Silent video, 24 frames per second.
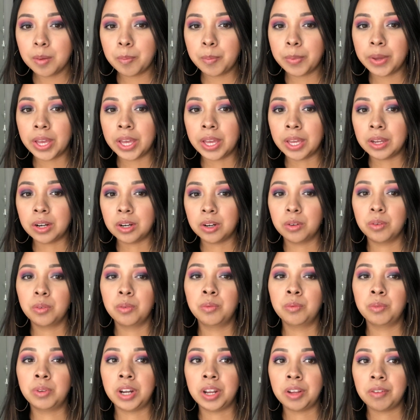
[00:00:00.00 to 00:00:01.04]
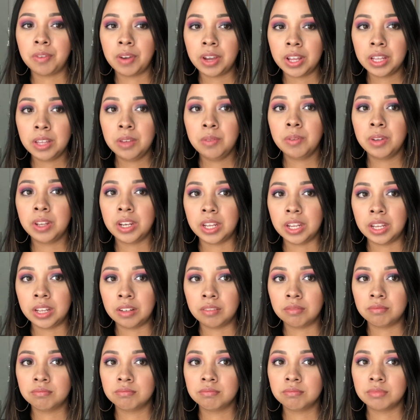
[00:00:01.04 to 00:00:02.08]
But when I finally went
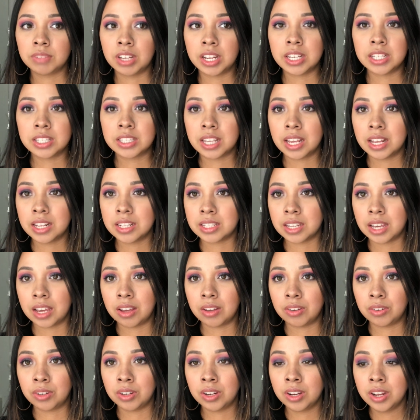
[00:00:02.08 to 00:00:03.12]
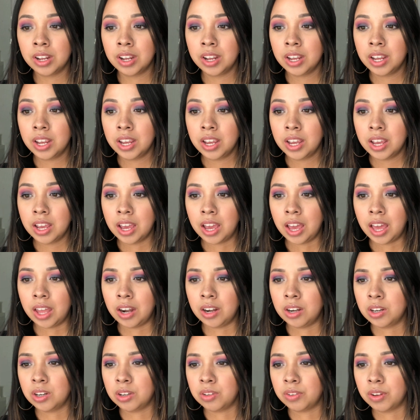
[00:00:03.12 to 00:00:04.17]
in, I sat down. I
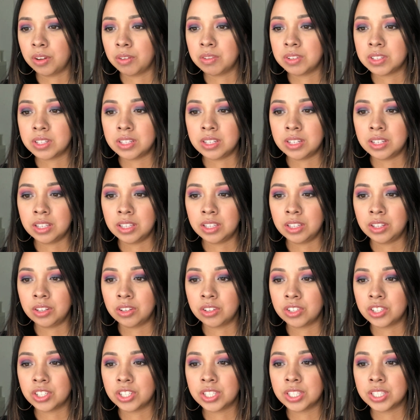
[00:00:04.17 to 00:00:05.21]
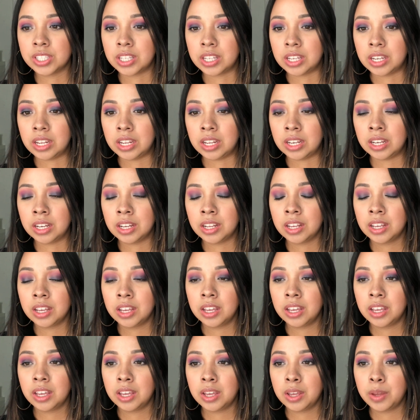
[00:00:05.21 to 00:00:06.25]
don't know if I was kneeling or just sitting,
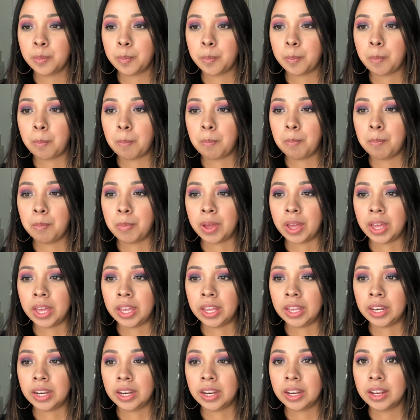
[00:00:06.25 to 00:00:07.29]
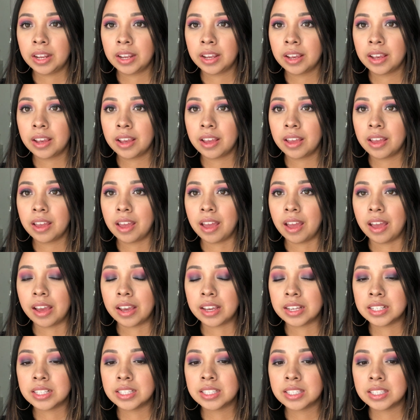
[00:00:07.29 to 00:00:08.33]
but
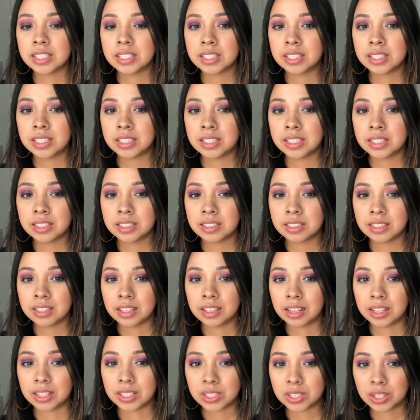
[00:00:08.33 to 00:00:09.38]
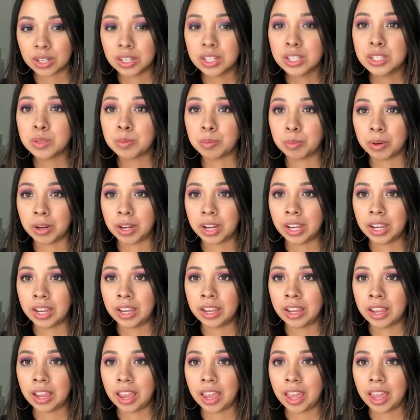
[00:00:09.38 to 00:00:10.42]
I started to
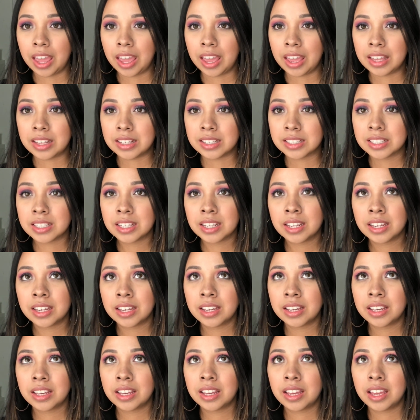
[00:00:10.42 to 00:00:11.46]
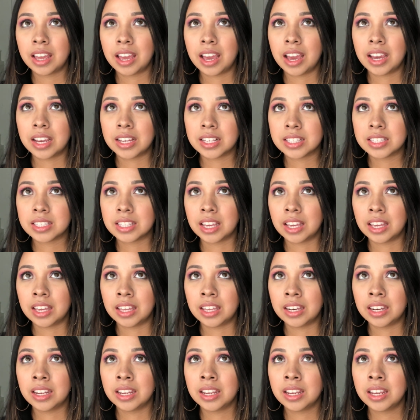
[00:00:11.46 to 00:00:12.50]
pray, and I said,